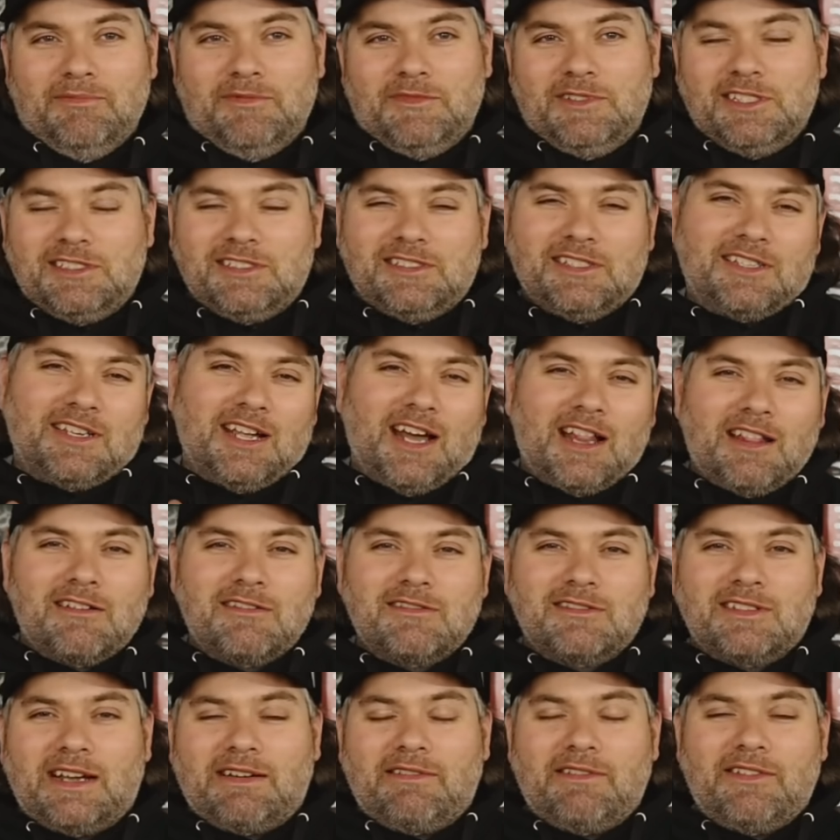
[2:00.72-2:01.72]
Just the
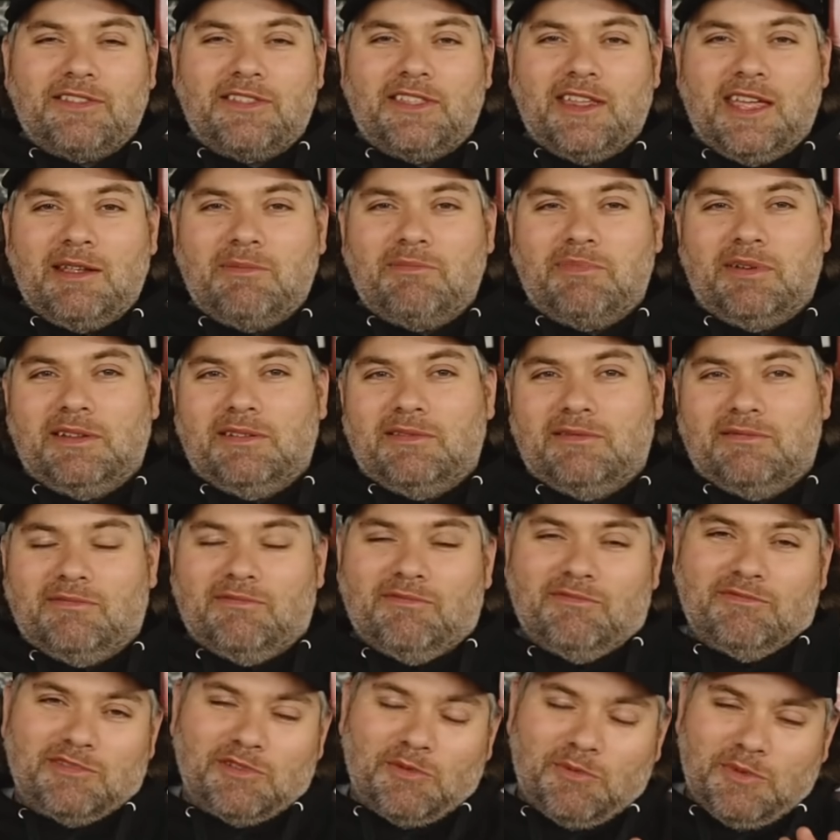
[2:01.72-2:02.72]
colors and everything, but
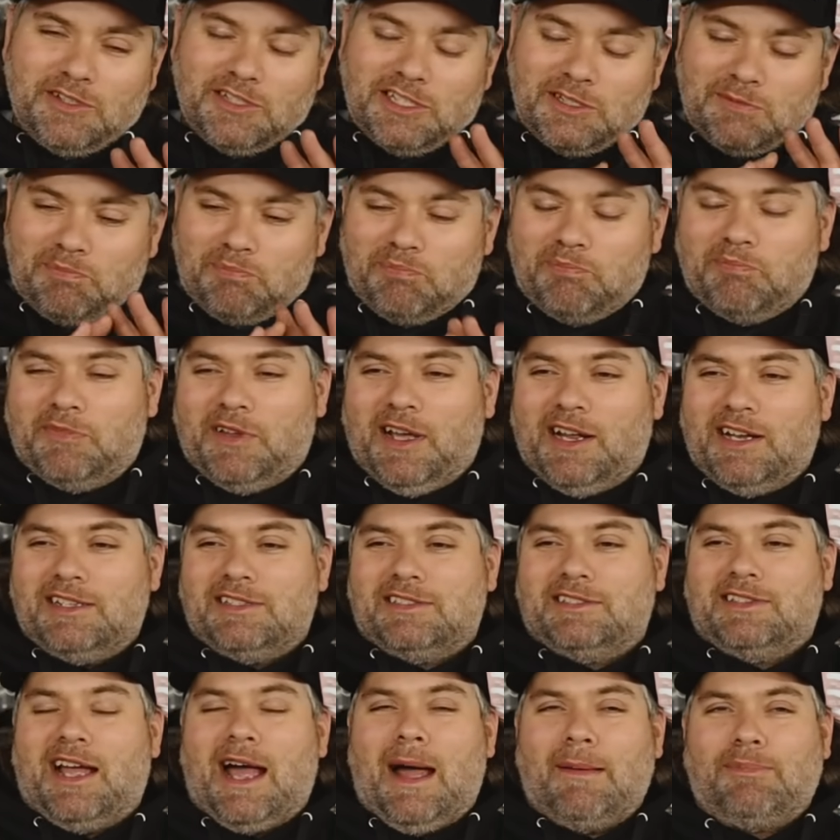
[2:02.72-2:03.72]
so we just kind of
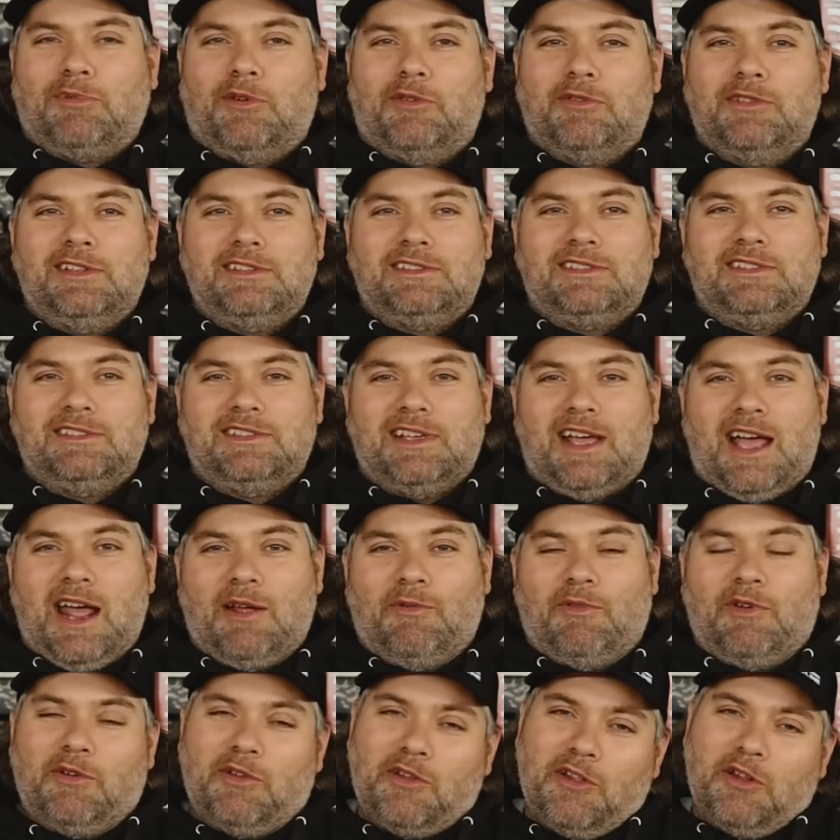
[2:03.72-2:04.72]
stopped on this design. I